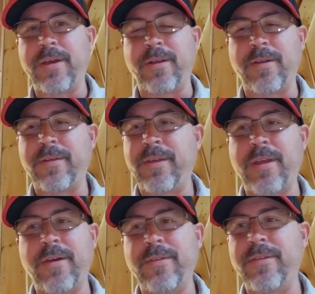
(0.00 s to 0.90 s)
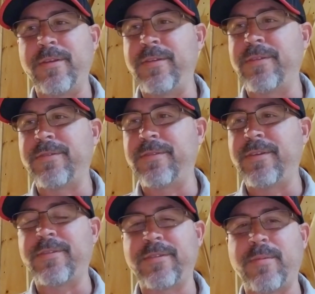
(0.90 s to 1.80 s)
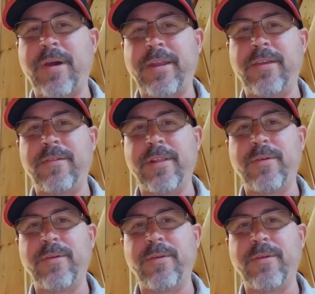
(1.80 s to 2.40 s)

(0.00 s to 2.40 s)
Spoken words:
or you just somebody you really